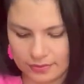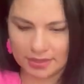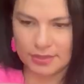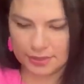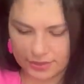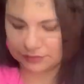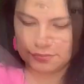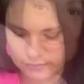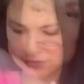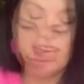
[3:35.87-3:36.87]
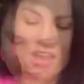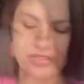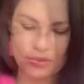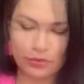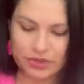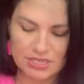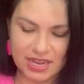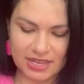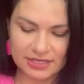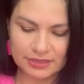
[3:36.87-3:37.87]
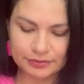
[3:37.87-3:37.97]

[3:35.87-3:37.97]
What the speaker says: Okay, so now that we're done,